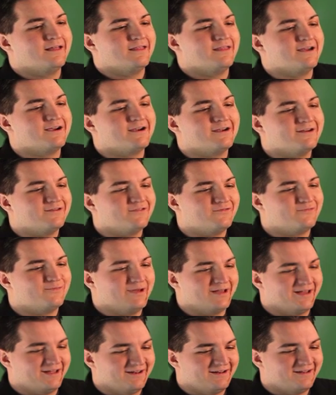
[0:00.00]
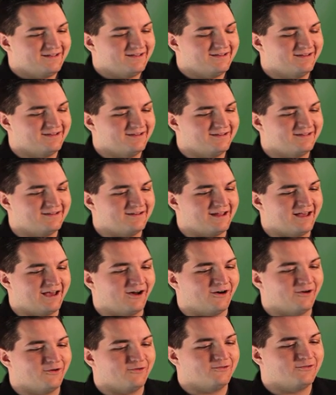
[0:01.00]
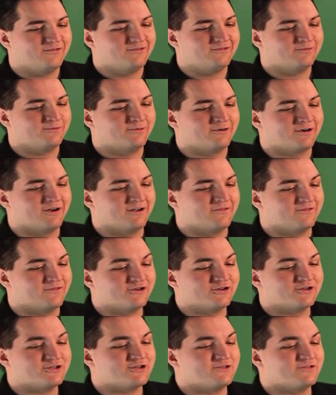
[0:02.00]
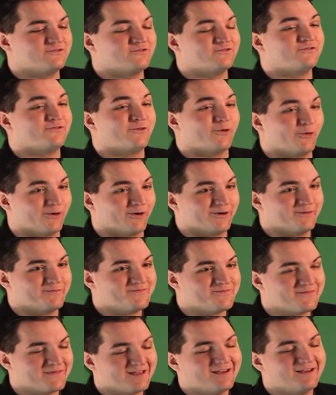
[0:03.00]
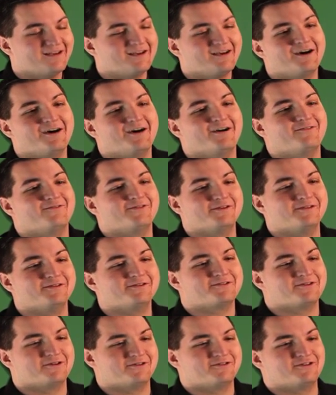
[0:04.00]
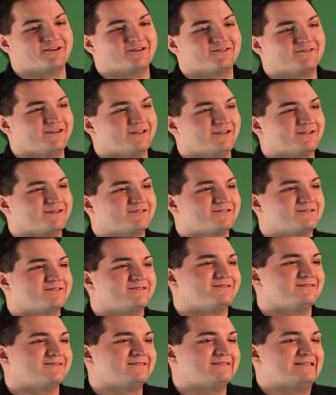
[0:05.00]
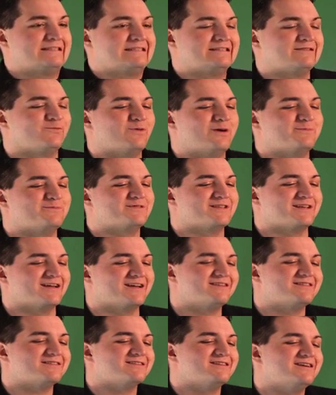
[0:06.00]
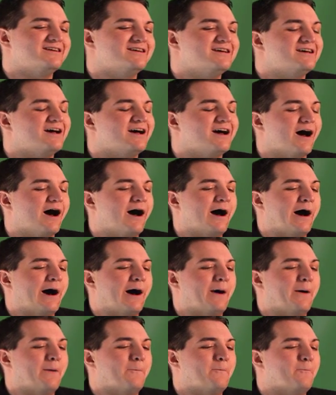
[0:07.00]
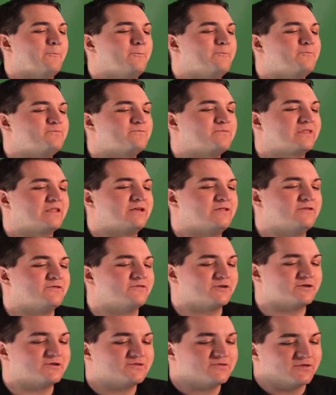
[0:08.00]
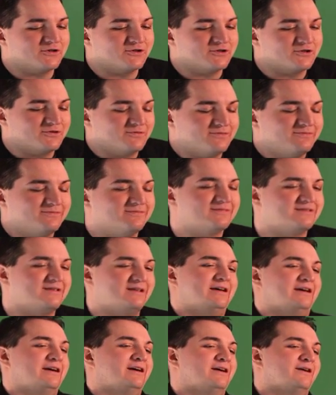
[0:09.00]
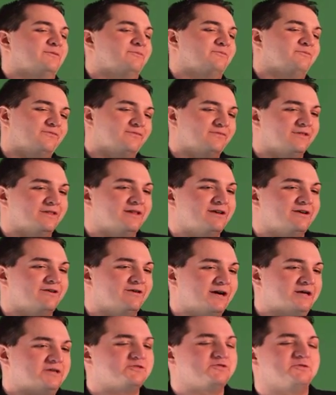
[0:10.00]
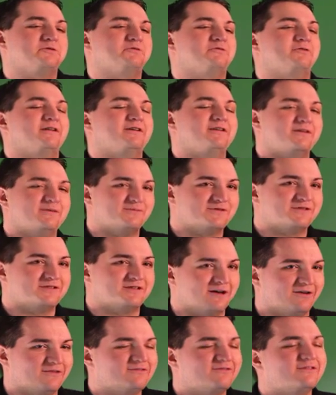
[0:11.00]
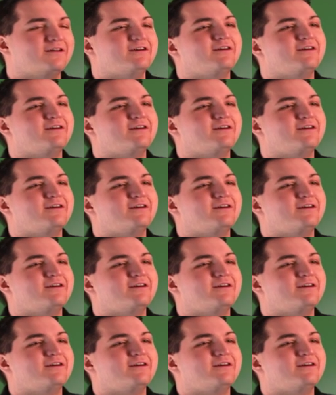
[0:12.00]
There have been, now we're on version 4 of the Star Trek Phoenix website. The first version, Leo actually created himself,